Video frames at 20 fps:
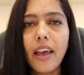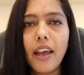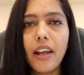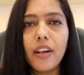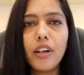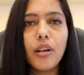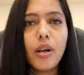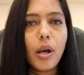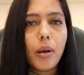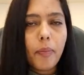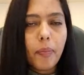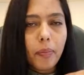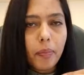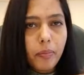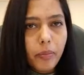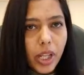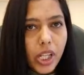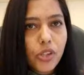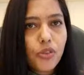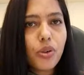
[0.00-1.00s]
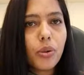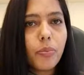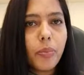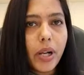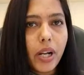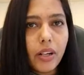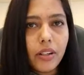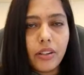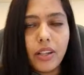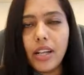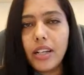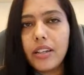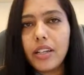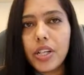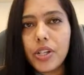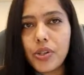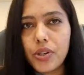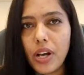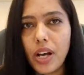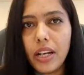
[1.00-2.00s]
And major part, that
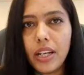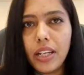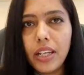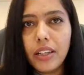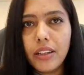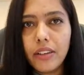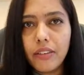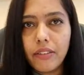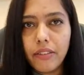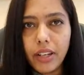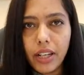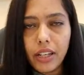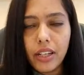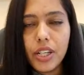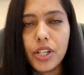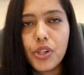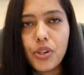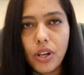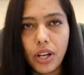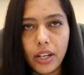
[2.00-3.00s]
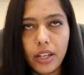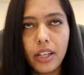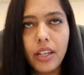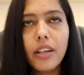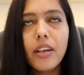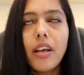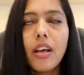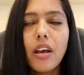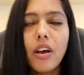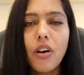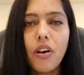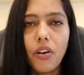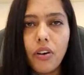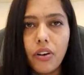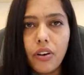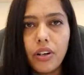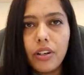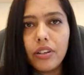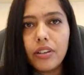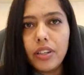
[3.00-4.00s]
ijari, the real ijari,
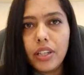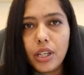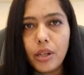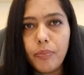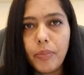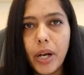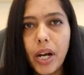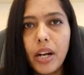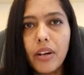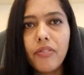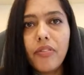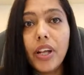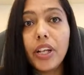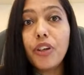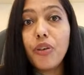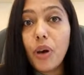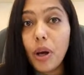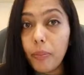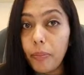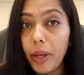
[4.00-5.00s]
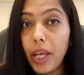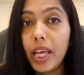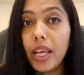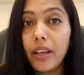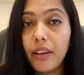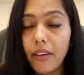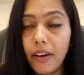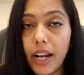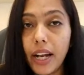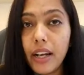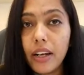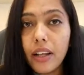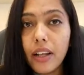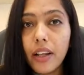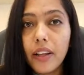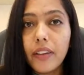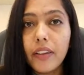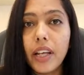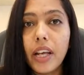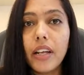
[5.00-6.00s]
or the part when you are paying rent,
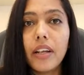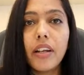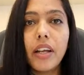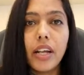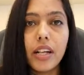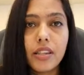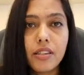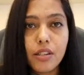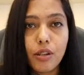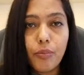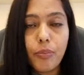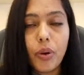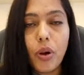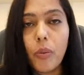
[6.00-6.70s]
then it's a